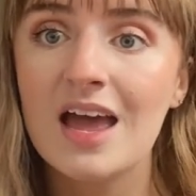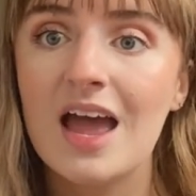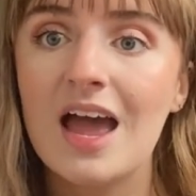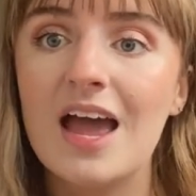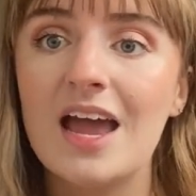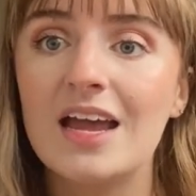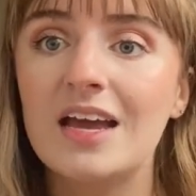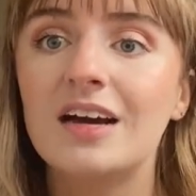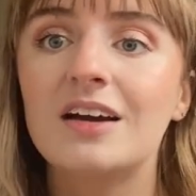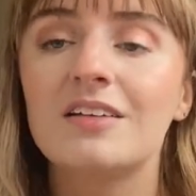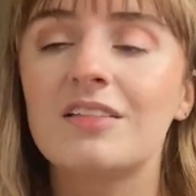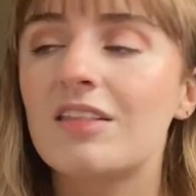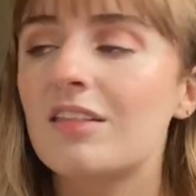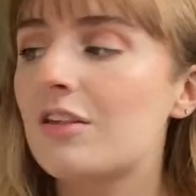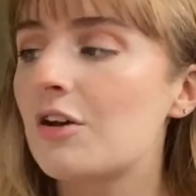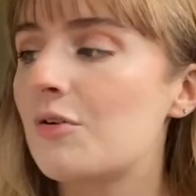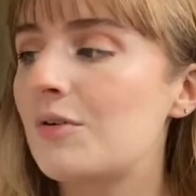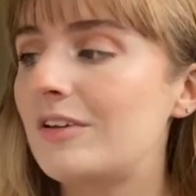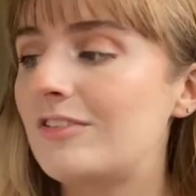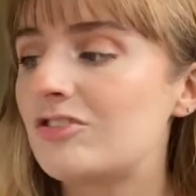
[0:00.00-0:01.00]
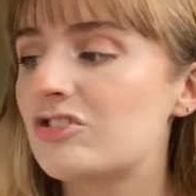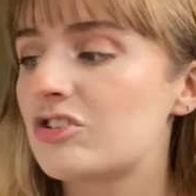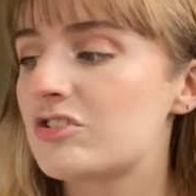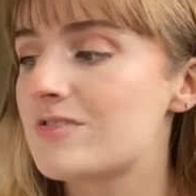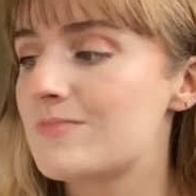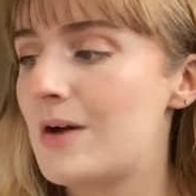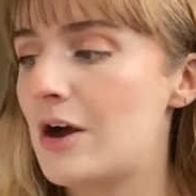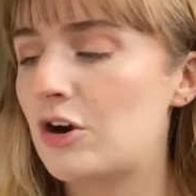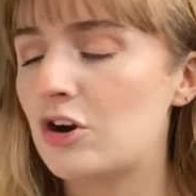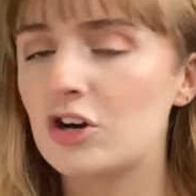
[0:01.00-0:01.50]
And so it's just
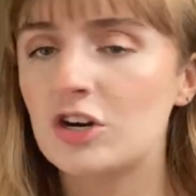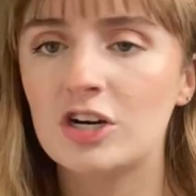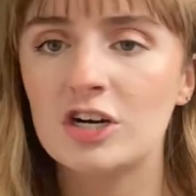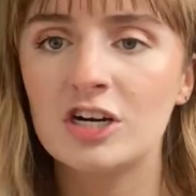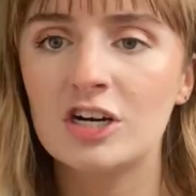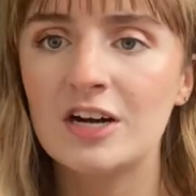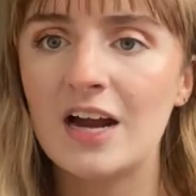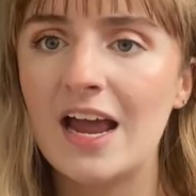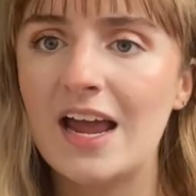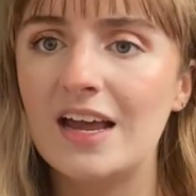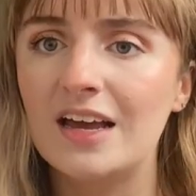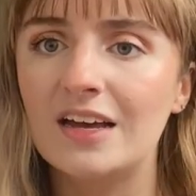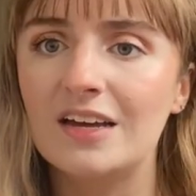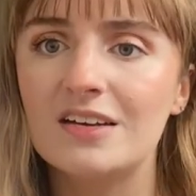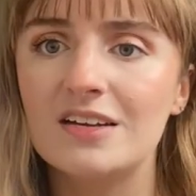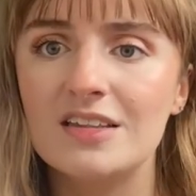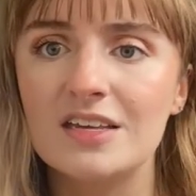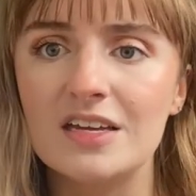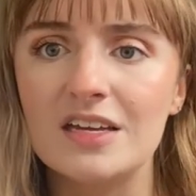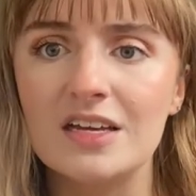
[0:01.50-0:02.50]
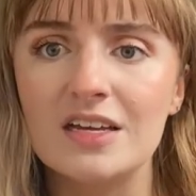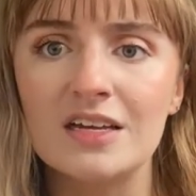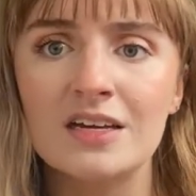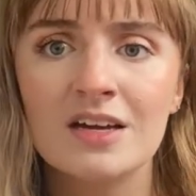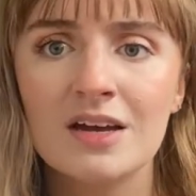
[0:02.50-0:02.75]
about her and the